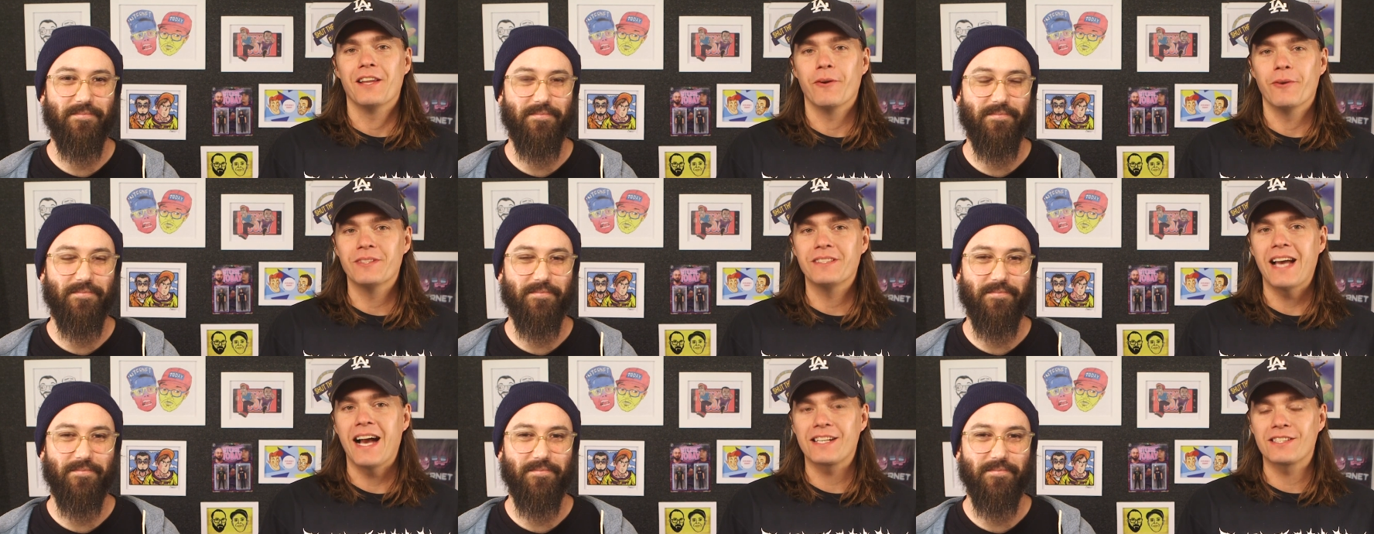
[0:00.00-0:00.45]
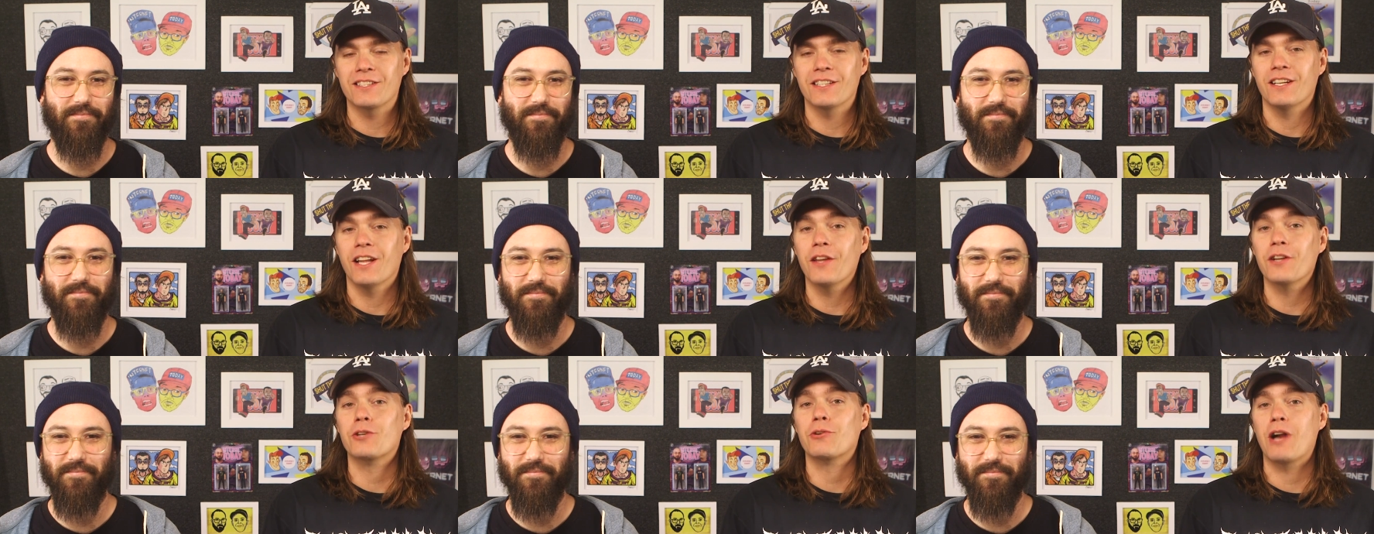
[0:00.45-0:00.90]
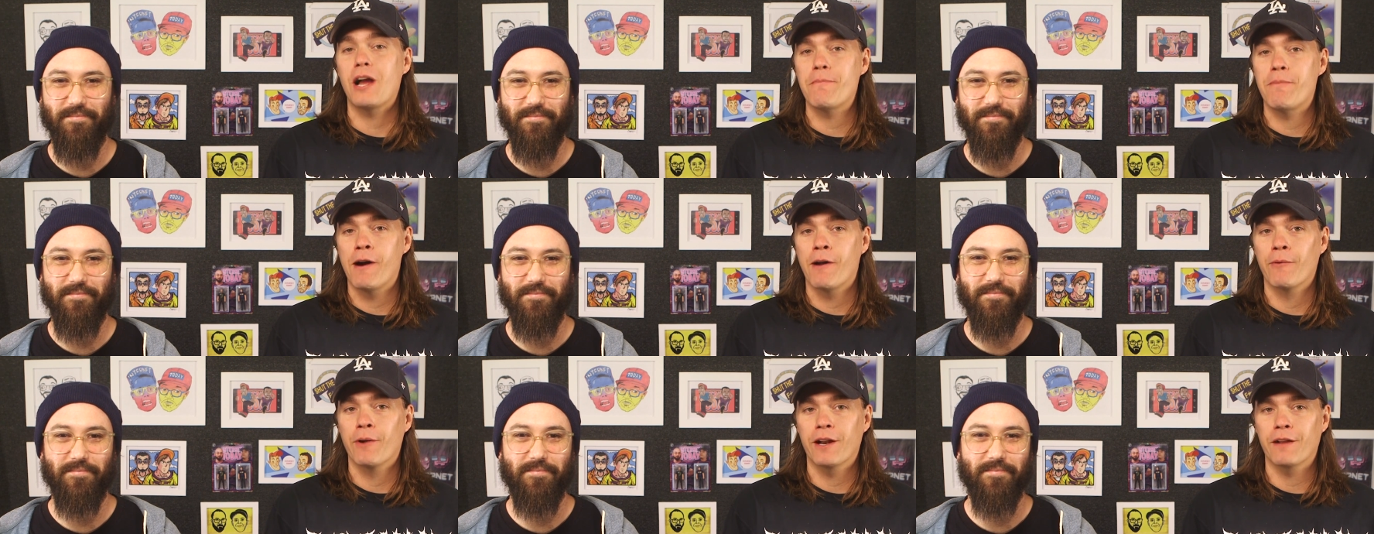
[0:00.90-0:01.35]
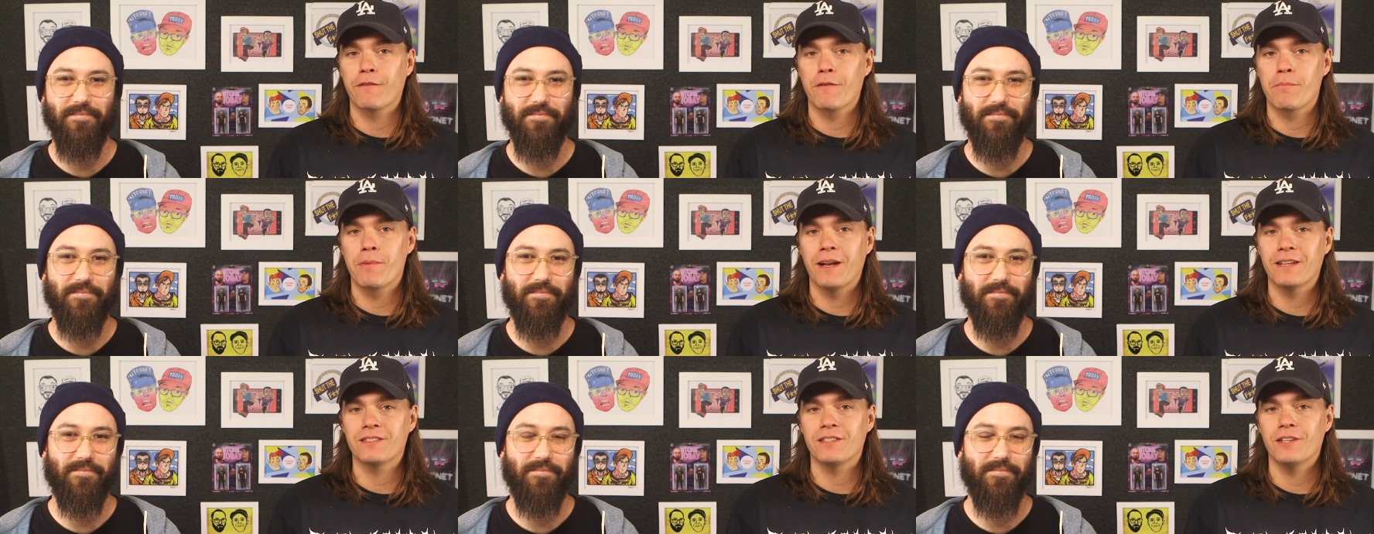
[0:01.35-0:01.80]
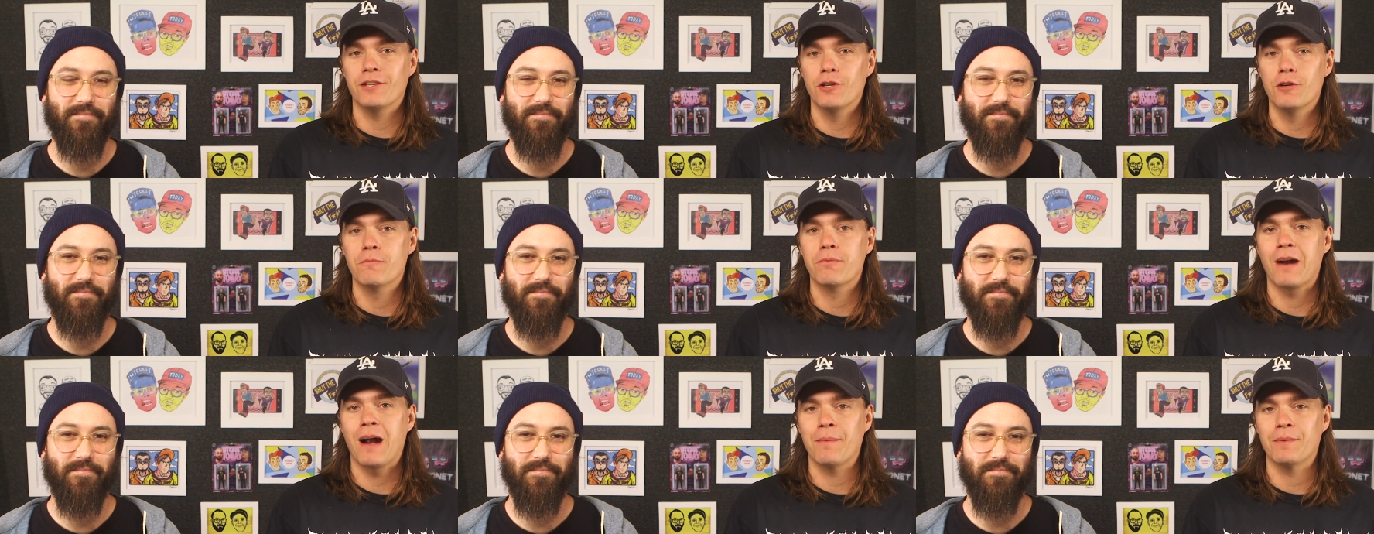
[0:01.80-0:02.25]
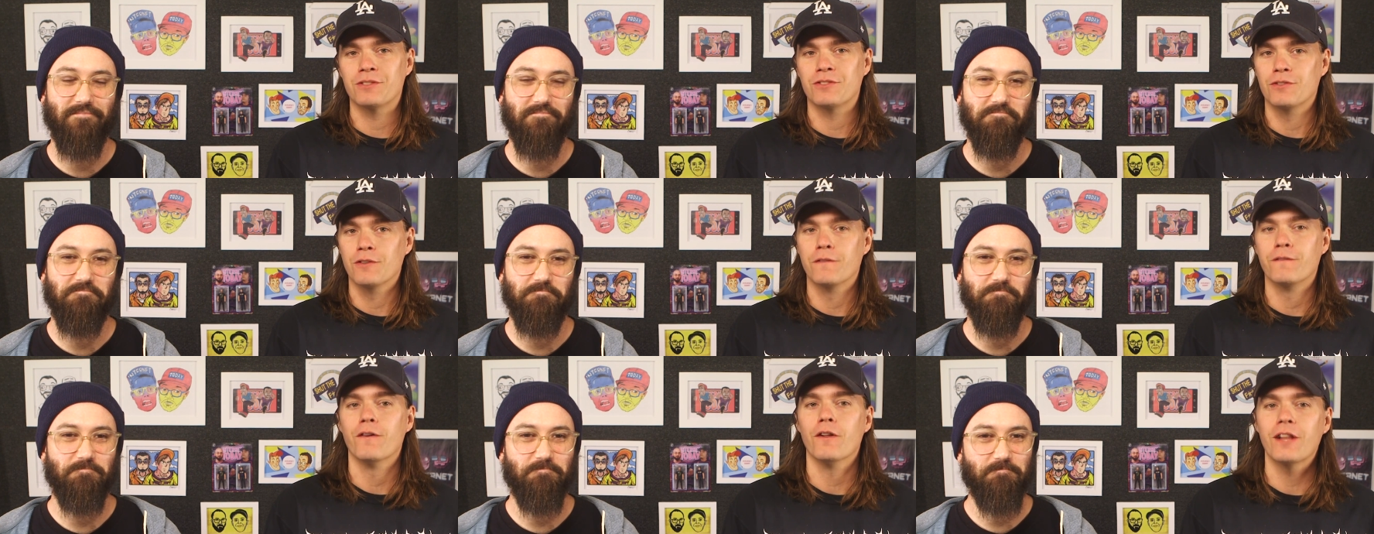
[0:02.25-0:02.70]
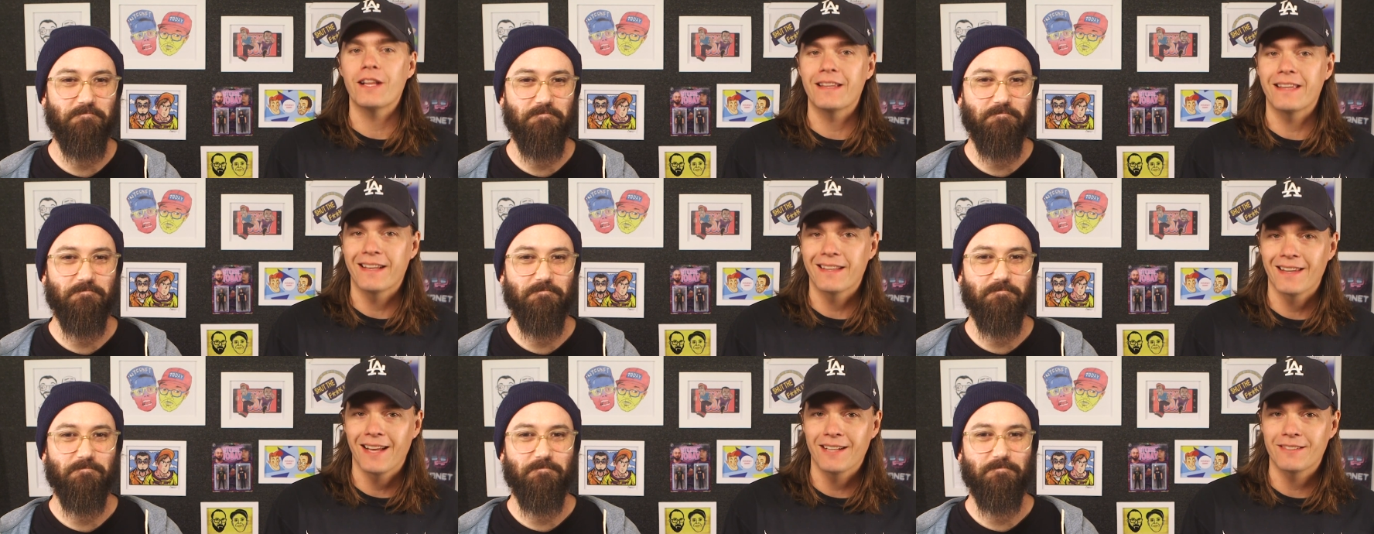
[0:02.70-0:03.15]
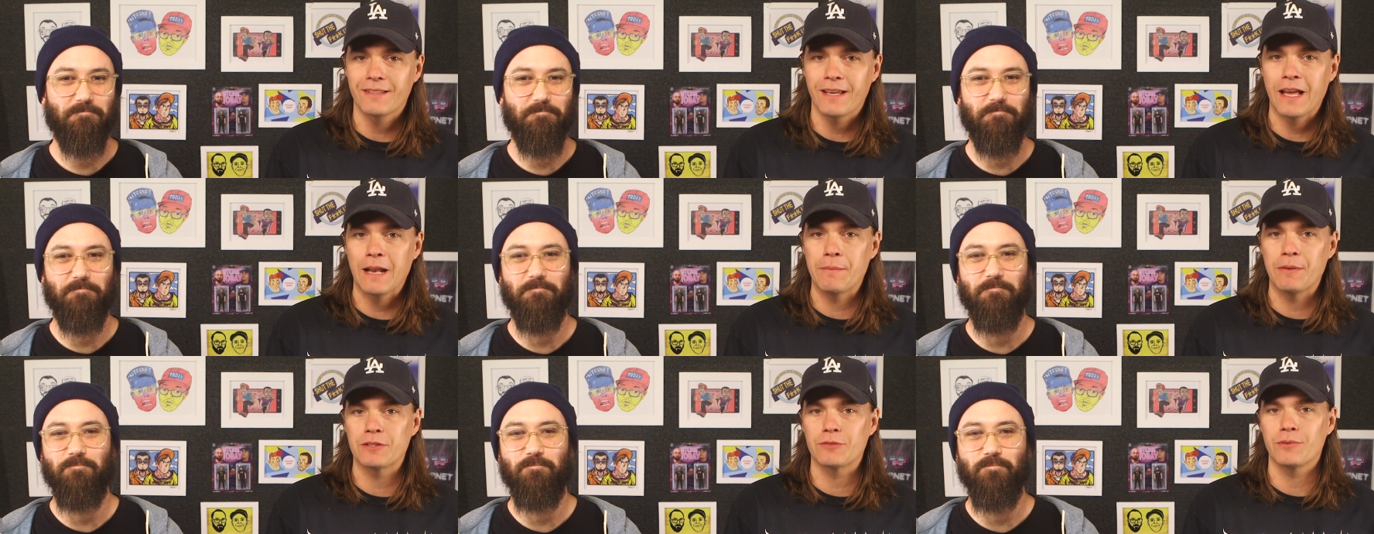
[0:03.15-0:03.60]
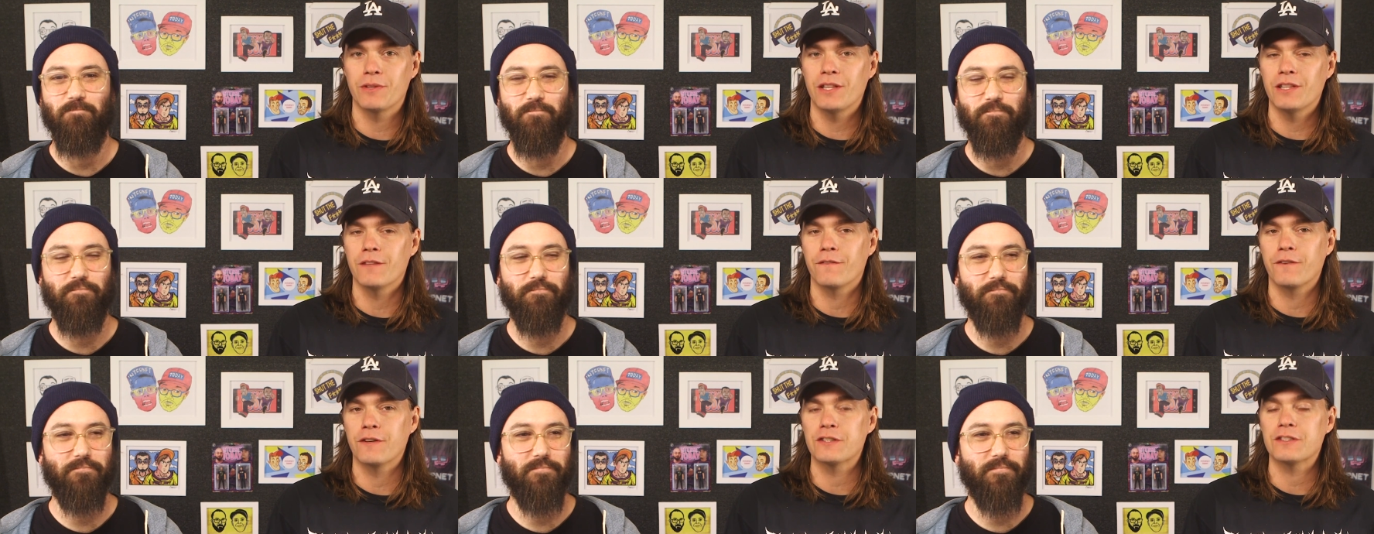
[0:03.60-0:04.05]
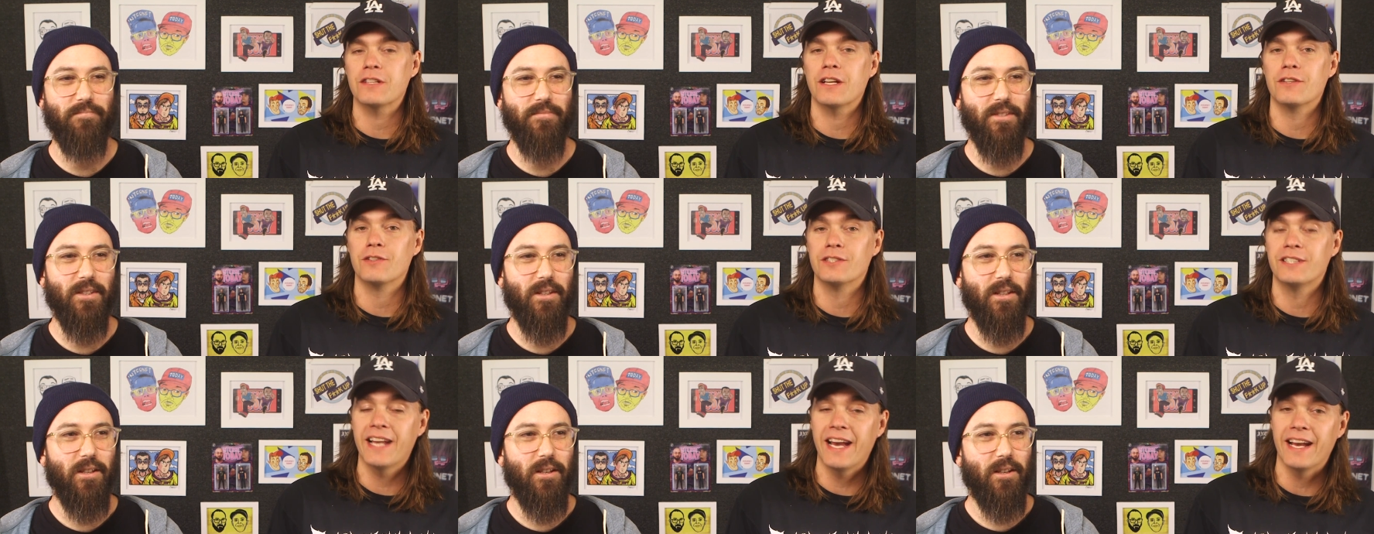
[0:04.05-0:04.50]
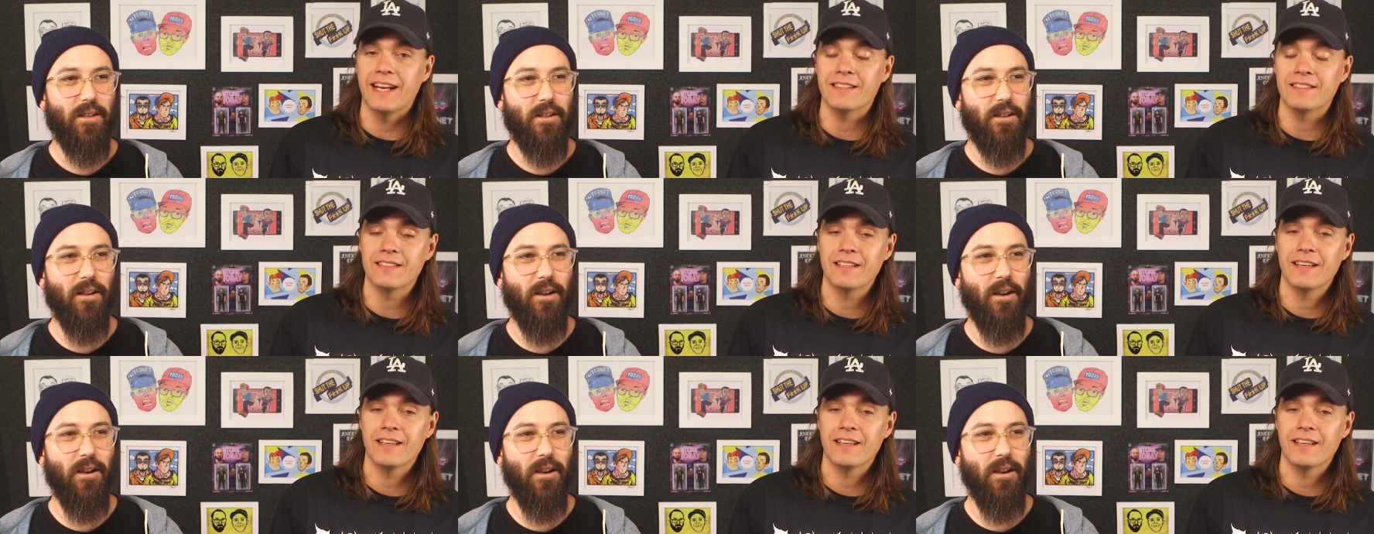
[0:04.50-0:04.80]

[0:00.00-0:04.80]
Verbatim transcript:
Speaker 1: there was actually another grandpa running for president who promised to fully legalize cannabis within the first hundred days.